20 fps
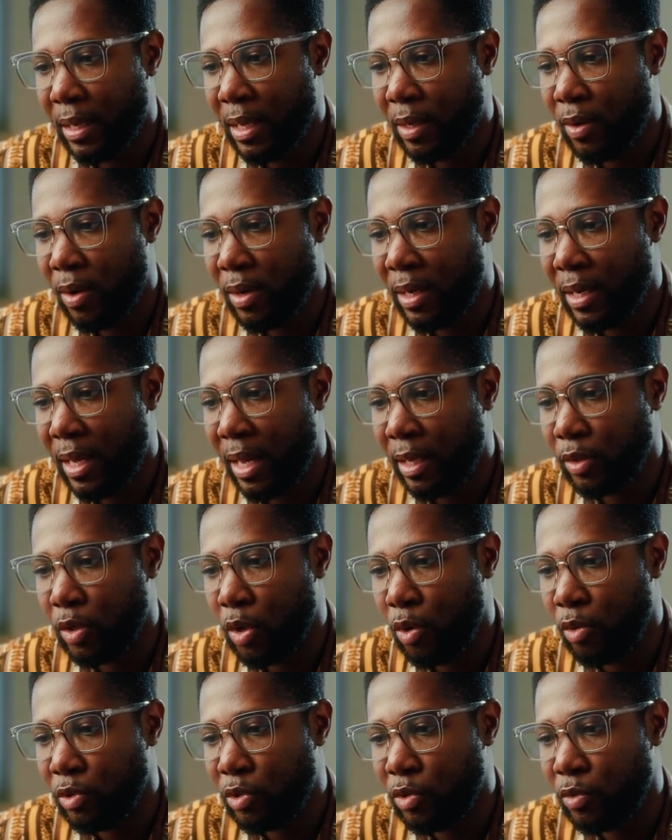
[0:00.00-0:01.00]
click on it and
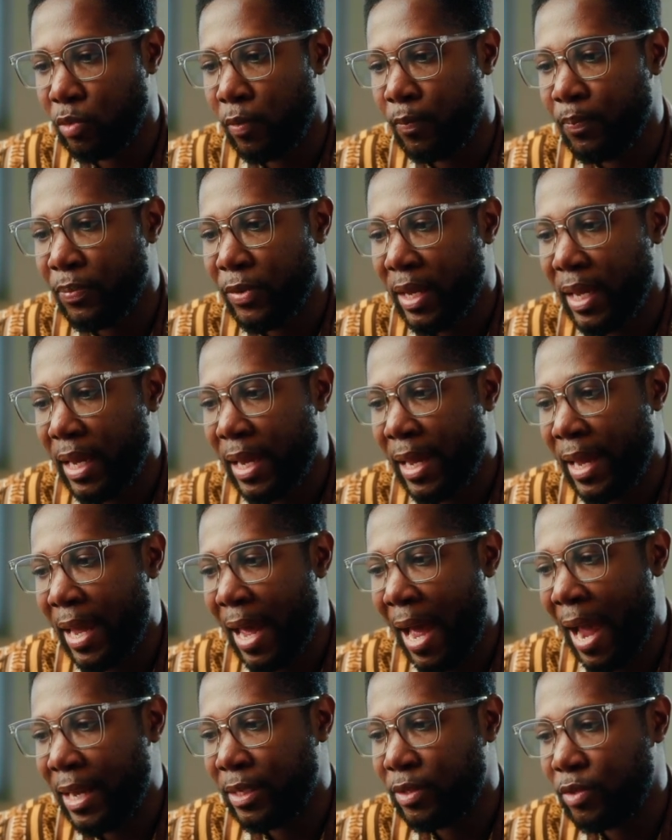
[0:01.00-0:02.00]
go to
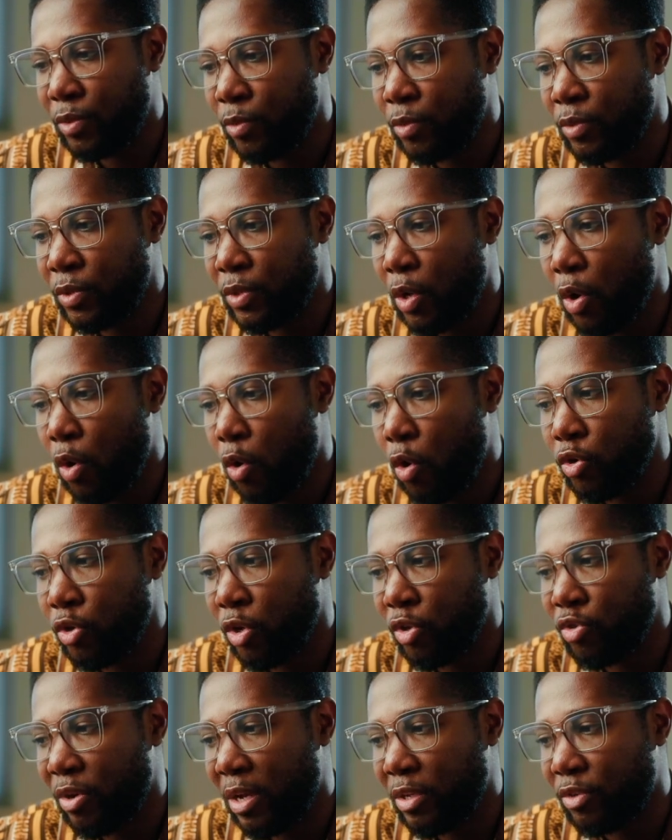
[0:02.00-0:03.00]
AI tools,
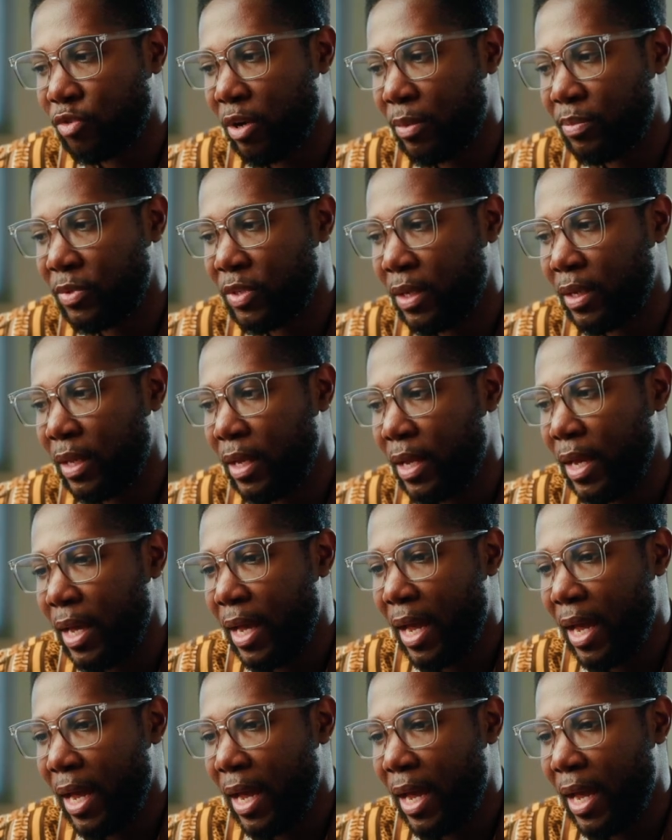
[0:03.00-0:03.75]
audio transcription,